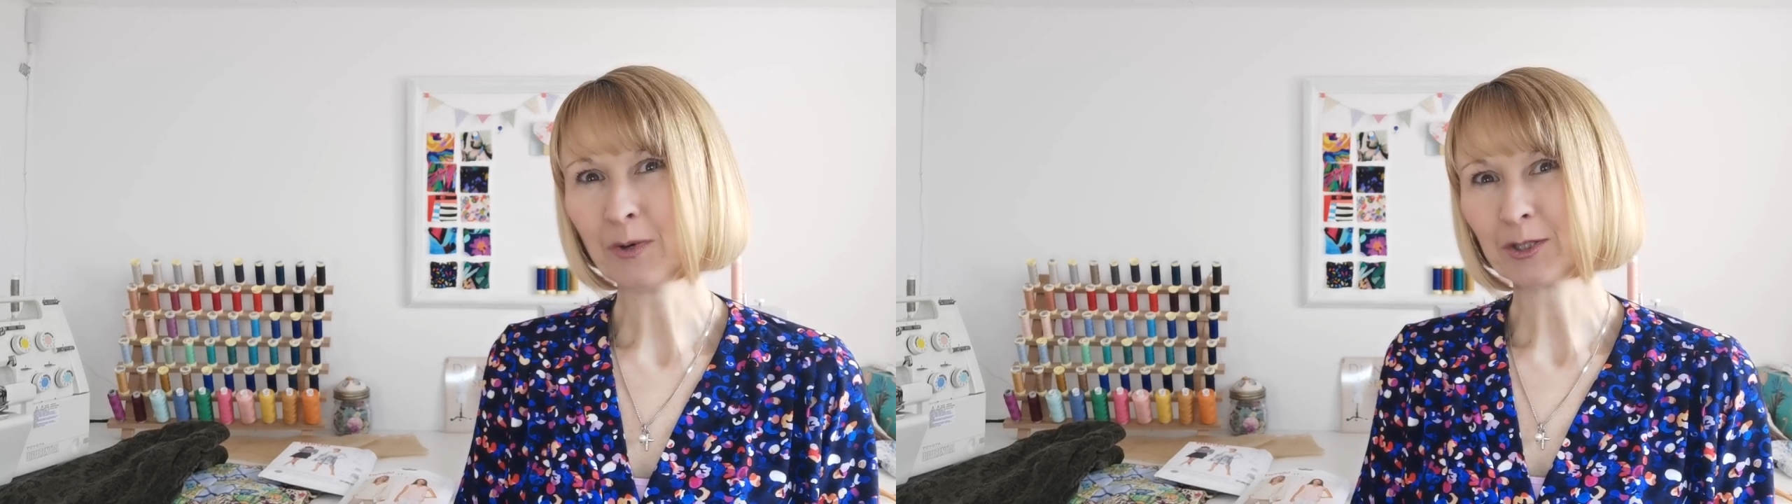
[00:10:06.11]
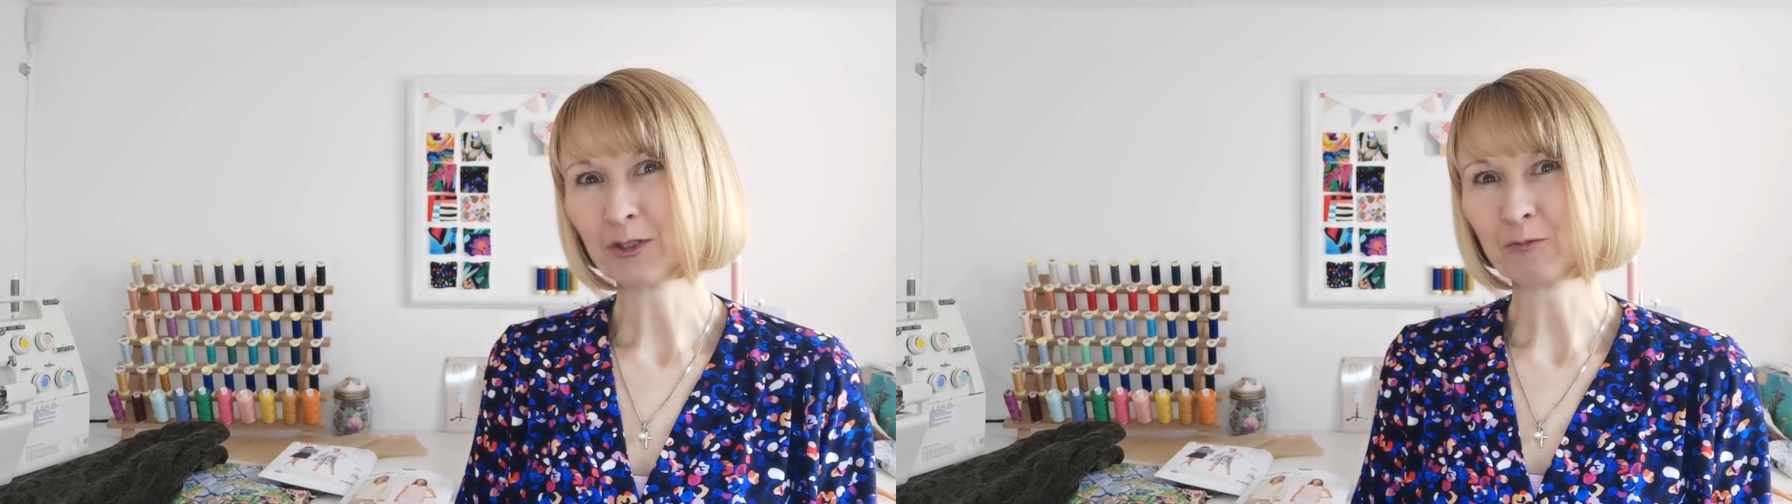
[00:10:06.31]

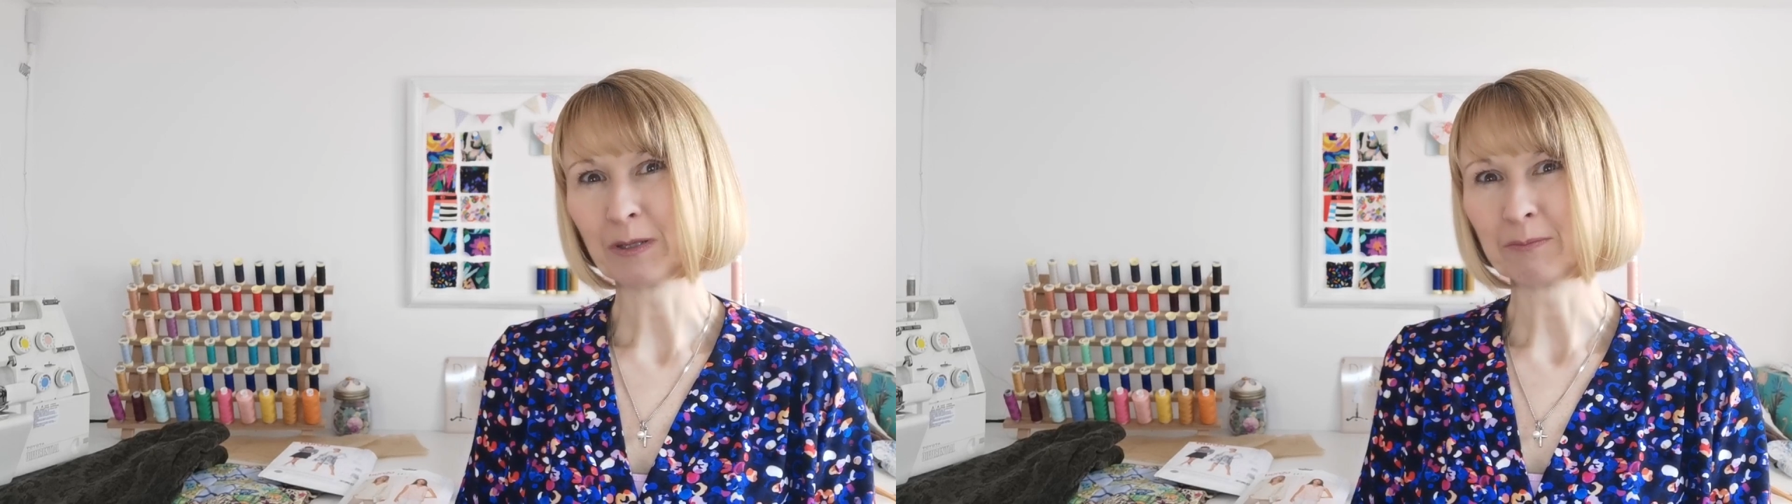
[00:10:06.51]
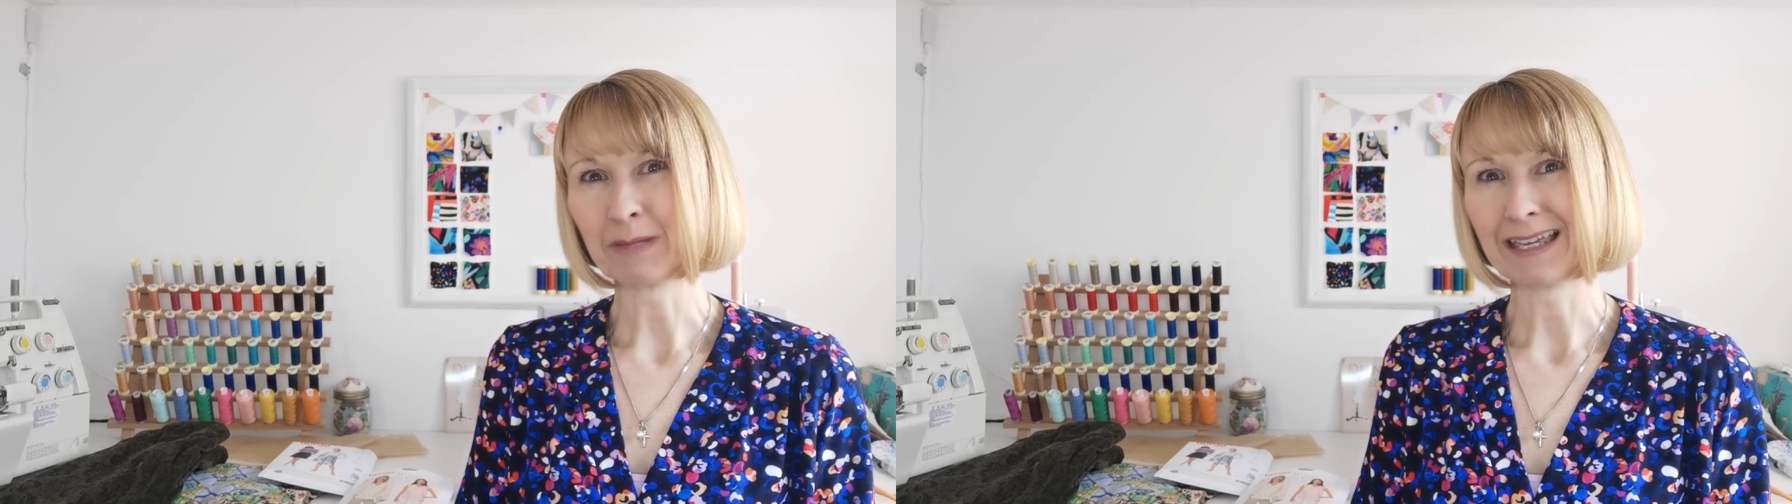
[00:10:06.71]
what you've
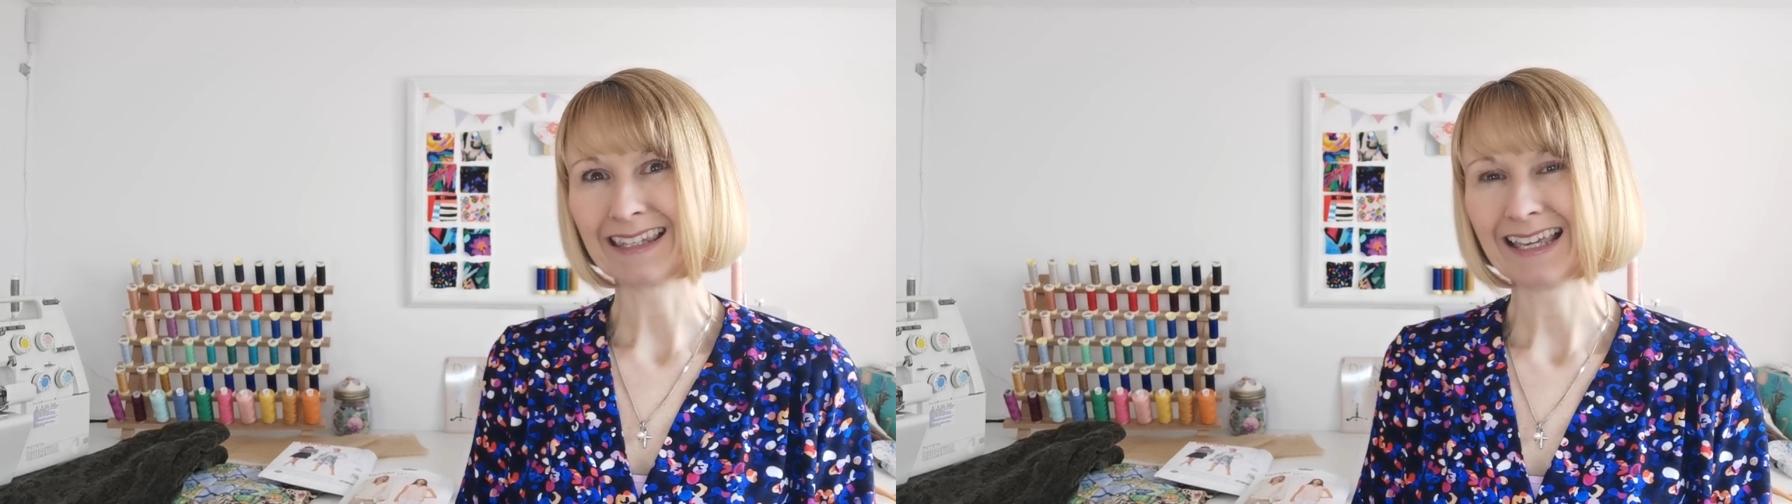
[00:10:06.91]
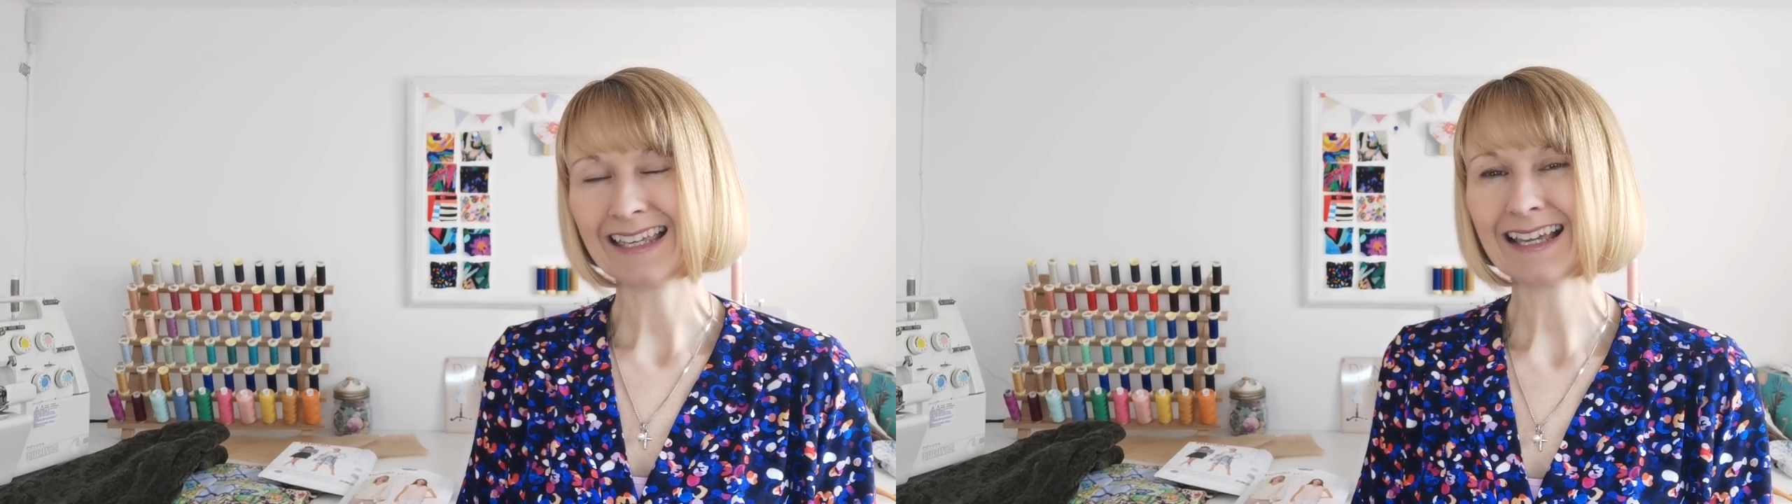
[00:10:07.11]
been
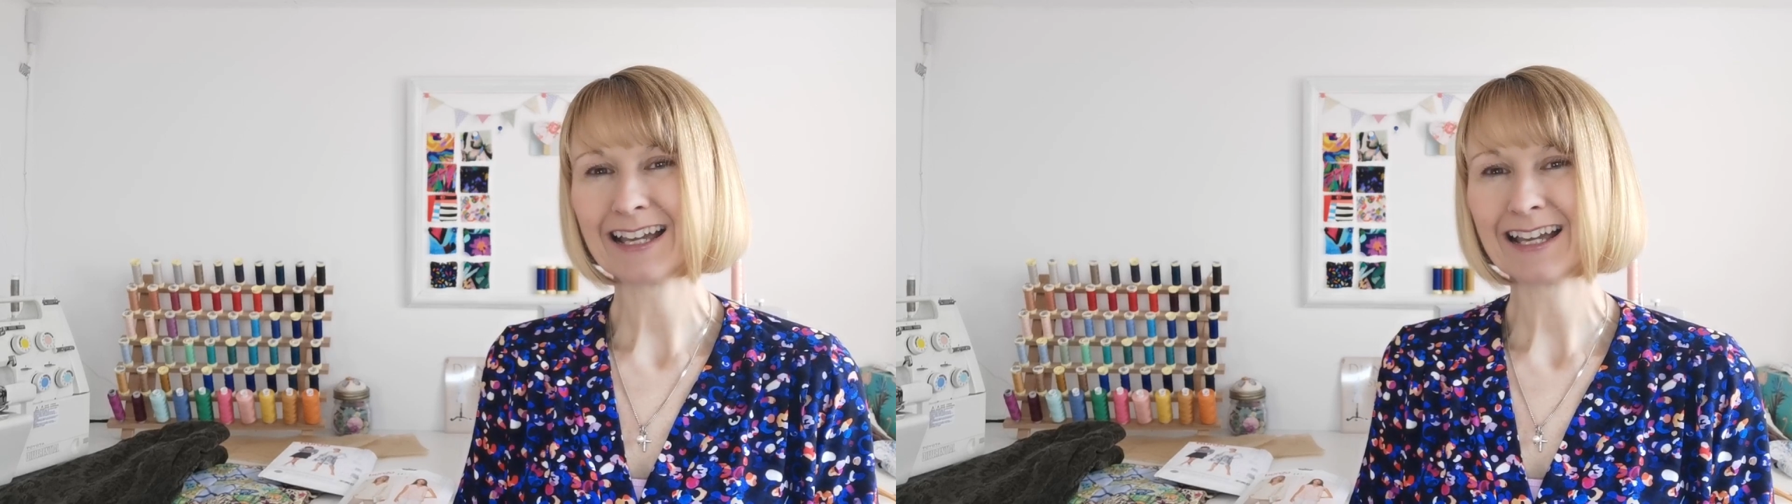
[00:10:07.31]
making.